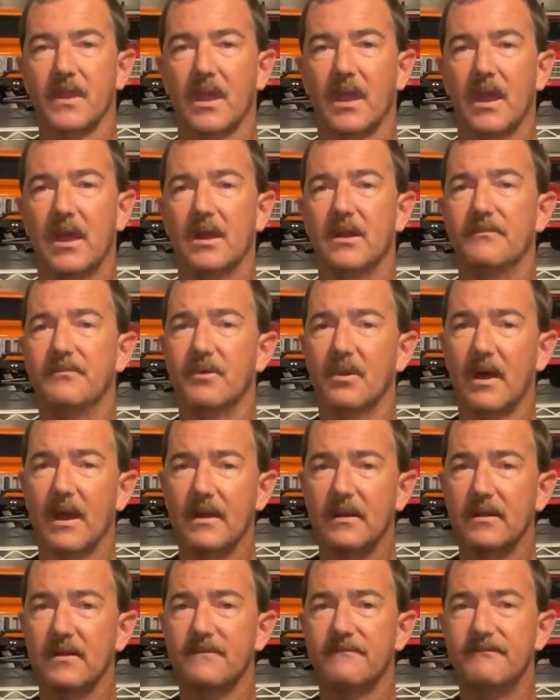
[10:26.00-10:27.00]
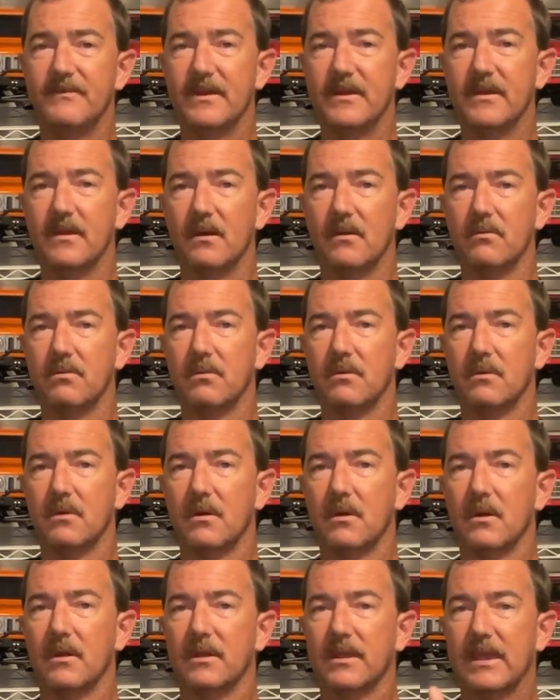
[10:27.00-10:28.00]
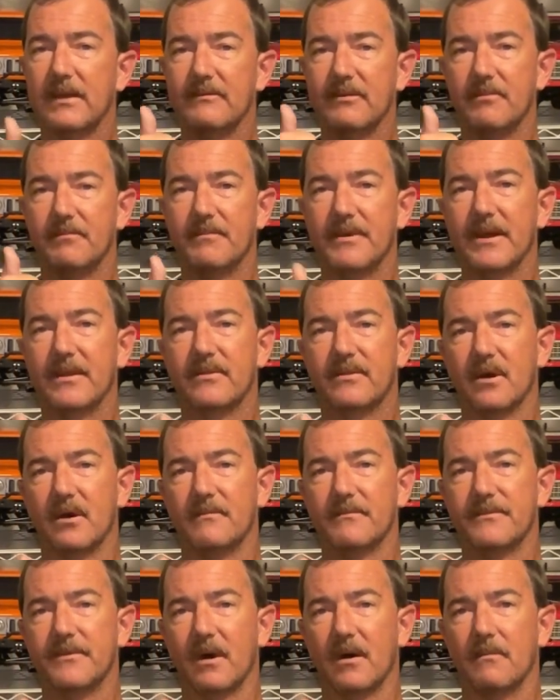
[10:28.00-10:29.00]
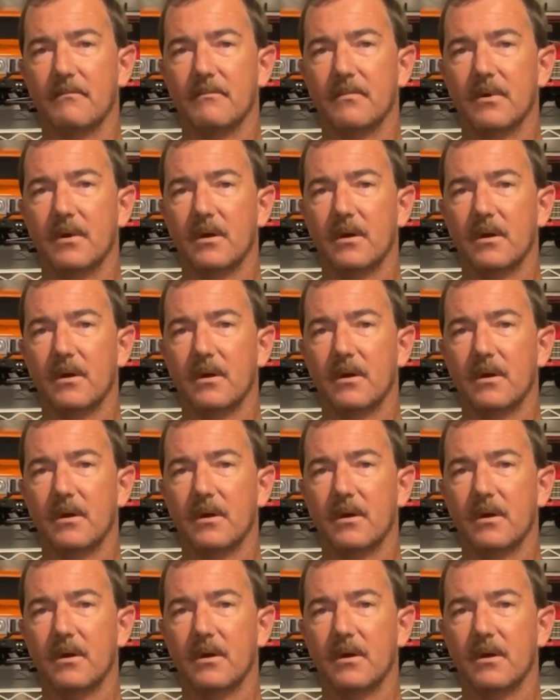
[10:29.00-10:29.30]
And if you like this video, give it a big thumbs up,